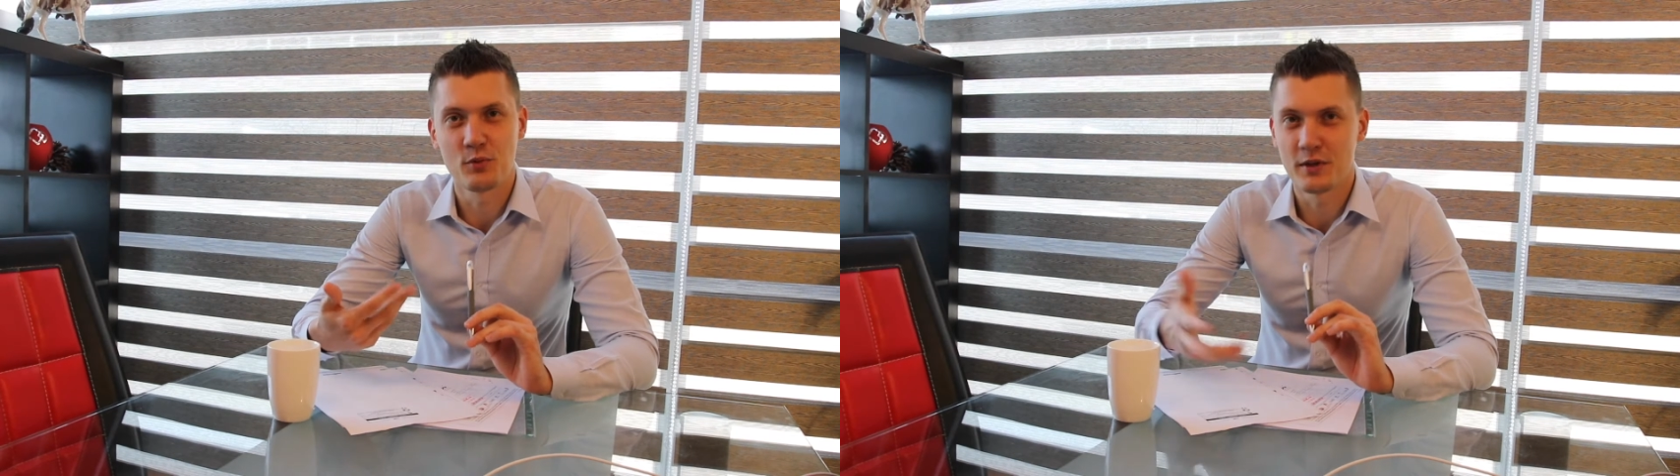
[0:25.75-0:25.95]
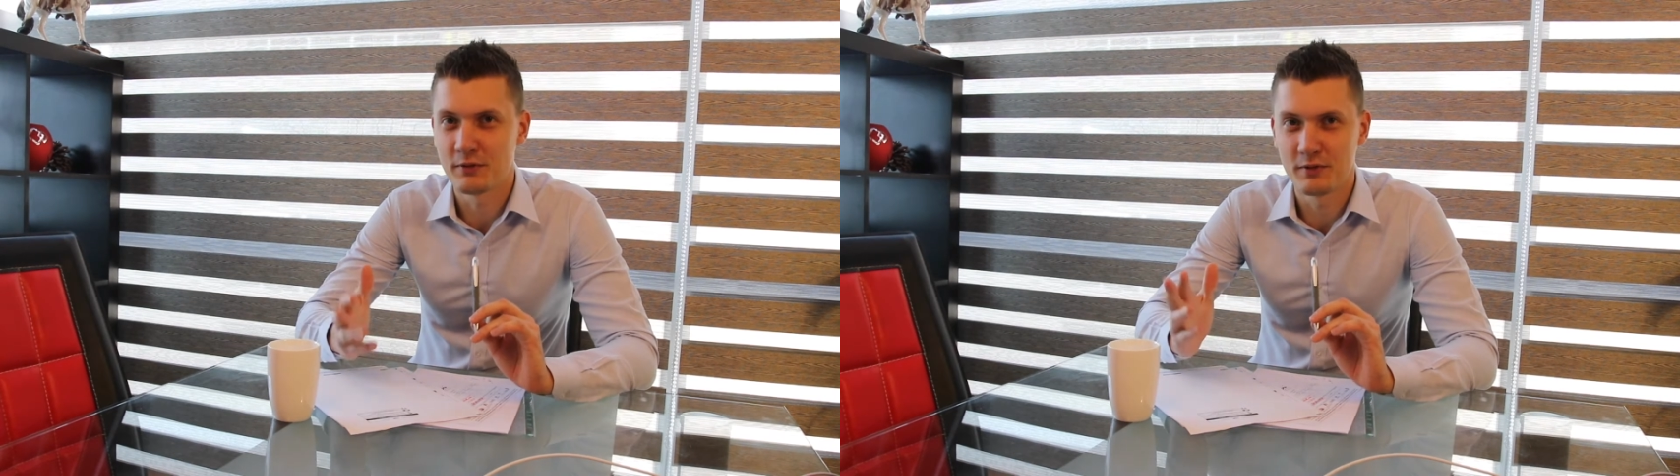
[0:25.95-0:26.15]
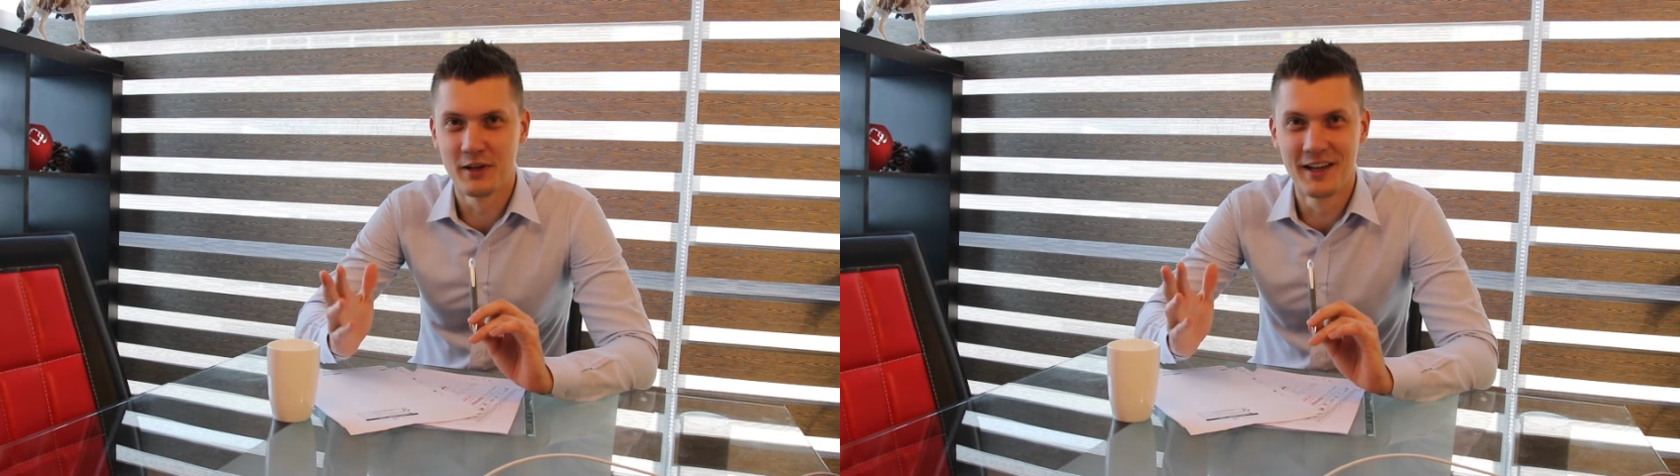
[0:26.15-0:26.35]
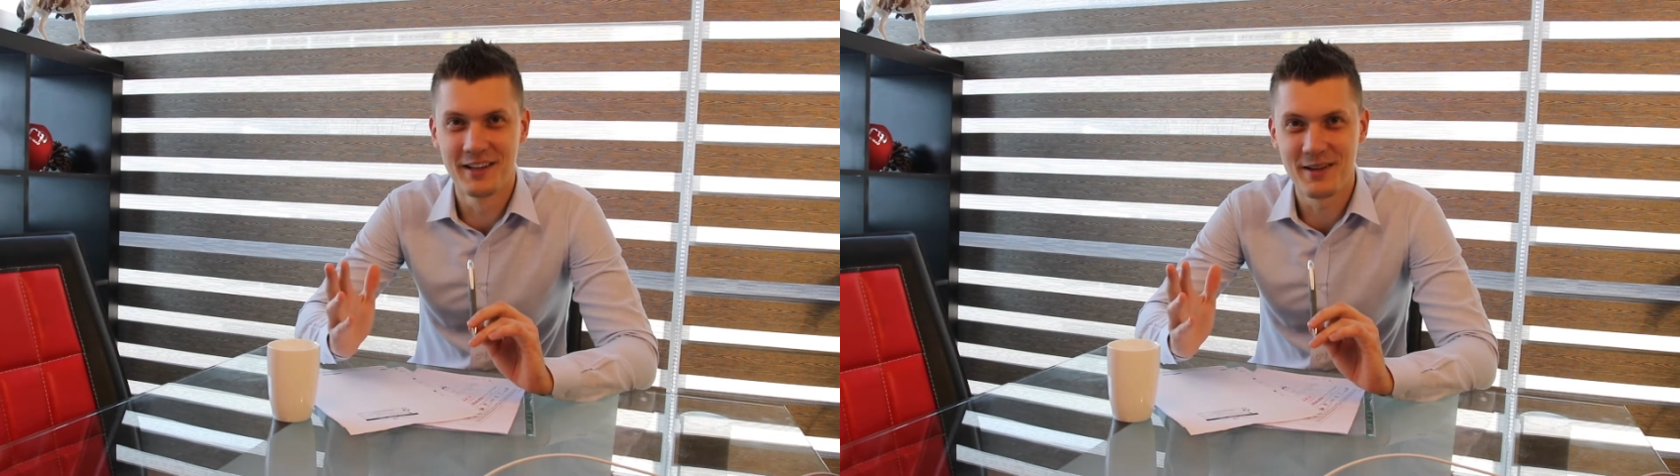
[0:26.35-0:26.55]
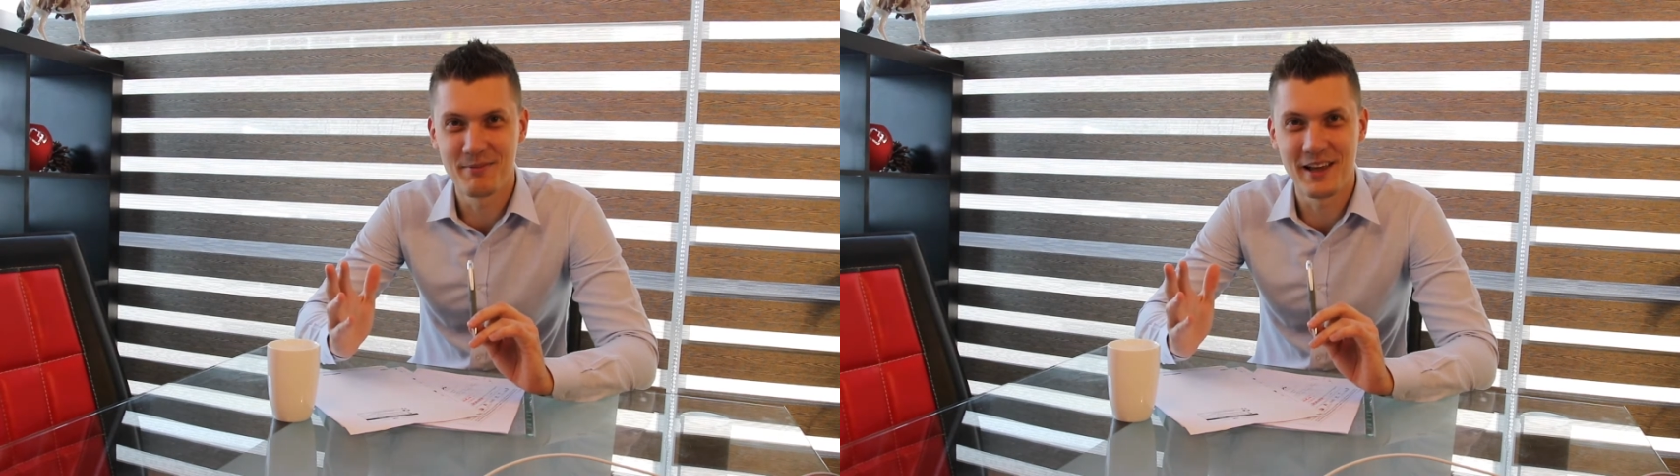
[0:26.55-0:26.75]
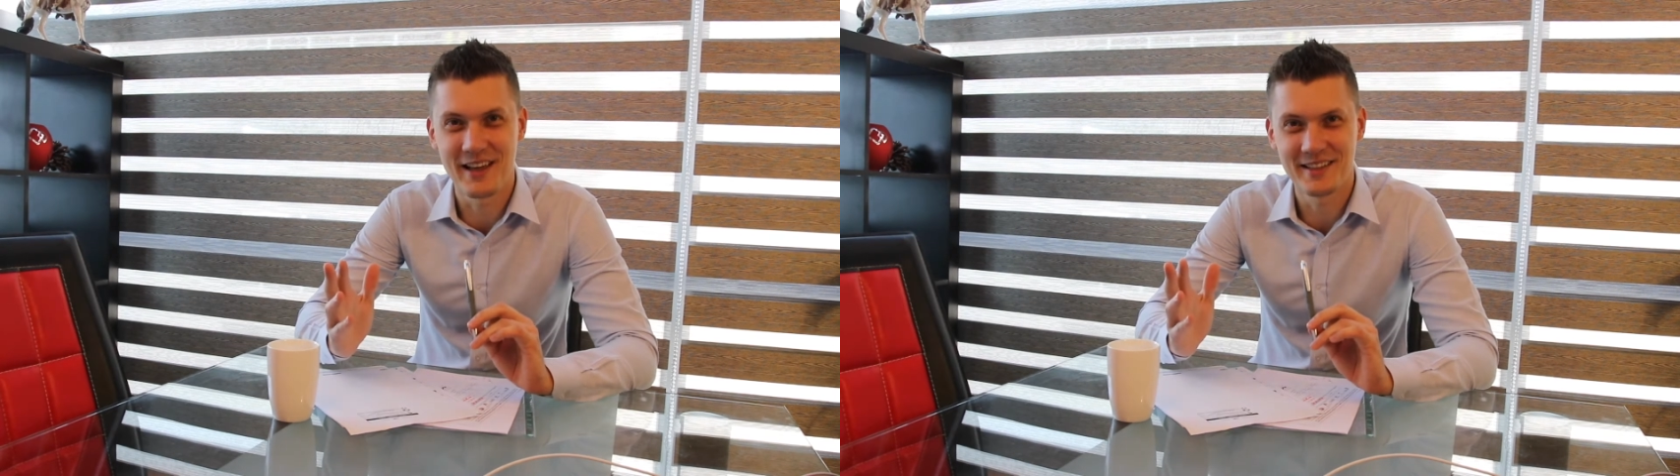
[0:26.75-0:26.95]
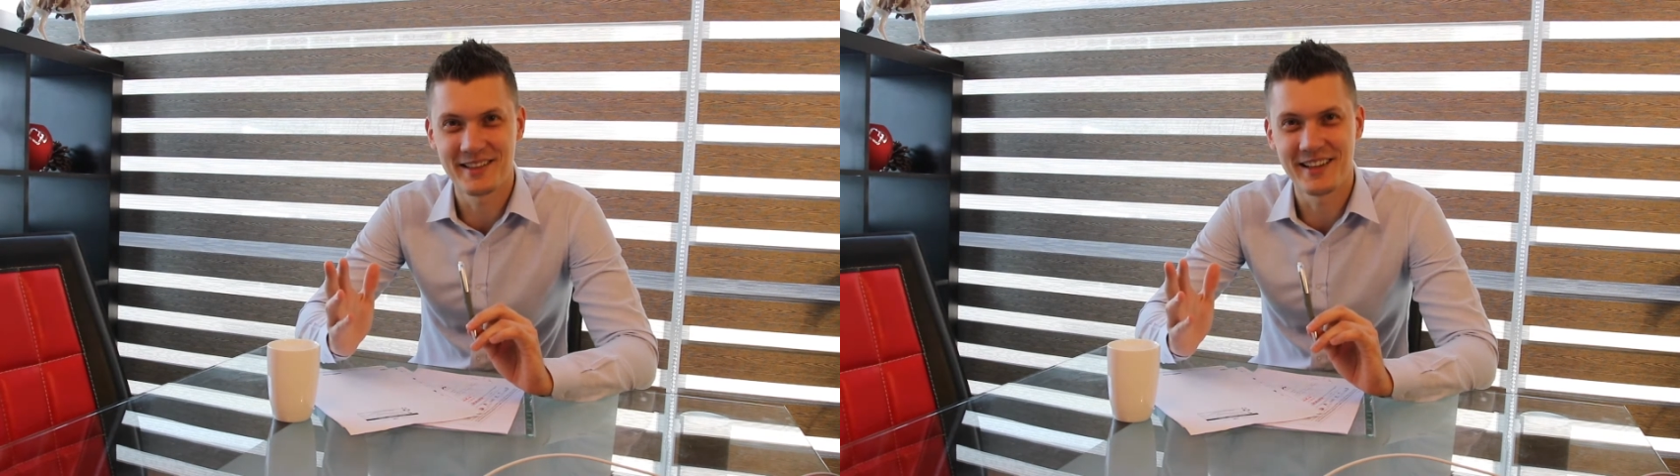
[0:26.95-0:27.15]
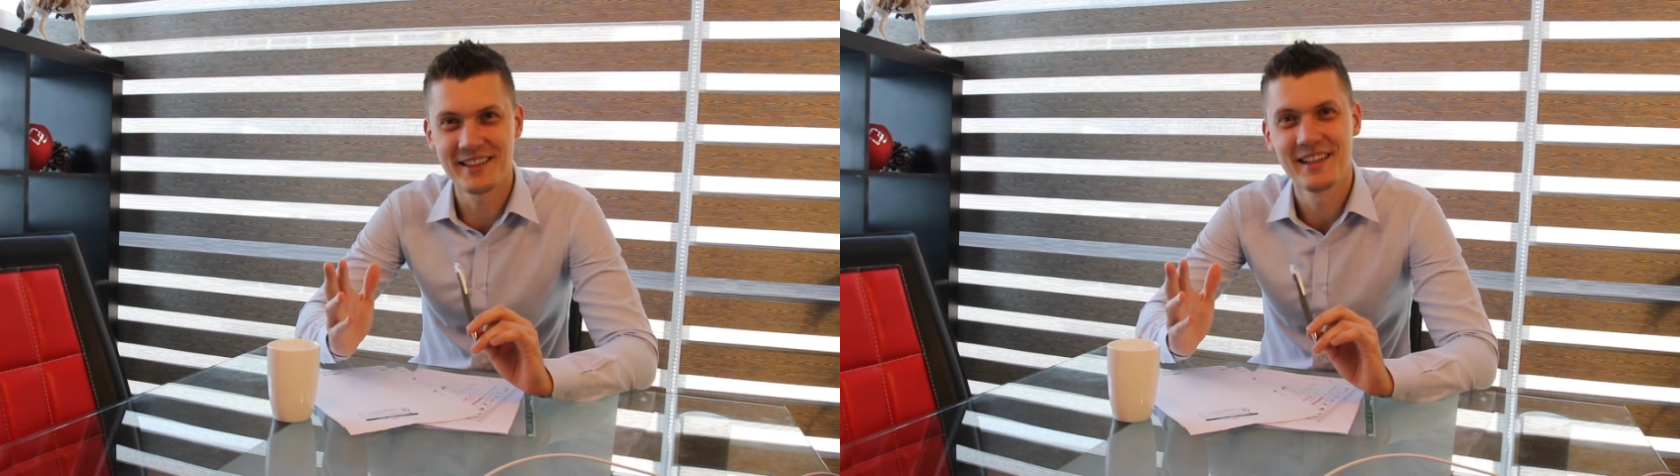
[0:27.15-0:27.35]
to leave the place,
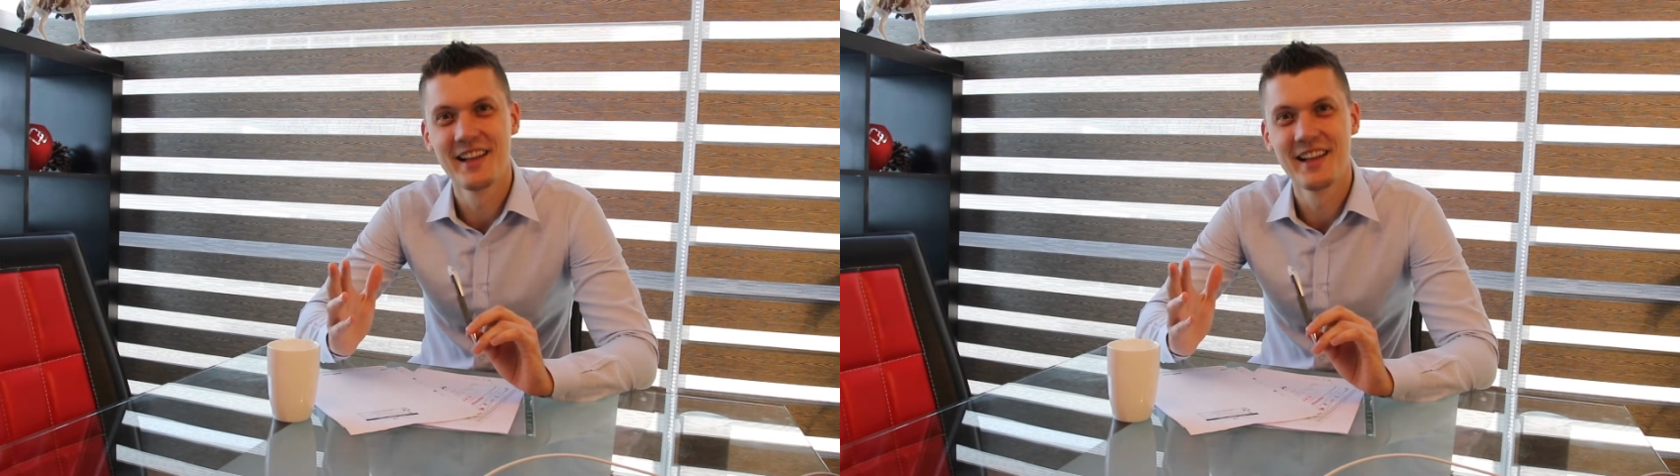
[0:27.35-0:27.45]
yes?